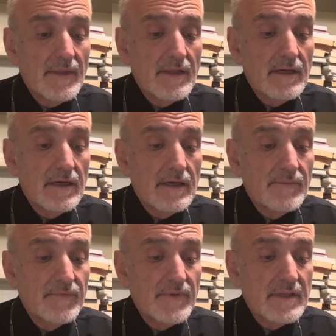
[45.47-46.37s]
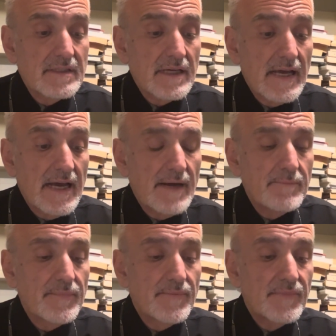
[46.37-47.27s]
uh, is a
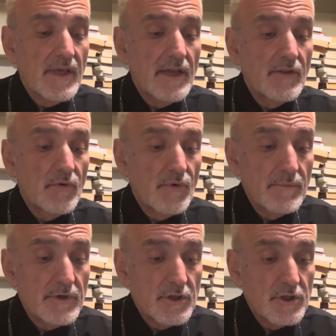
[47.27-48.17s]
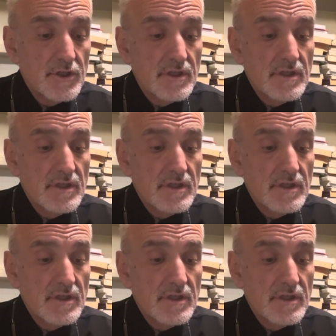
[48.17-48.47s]
hap and rubbish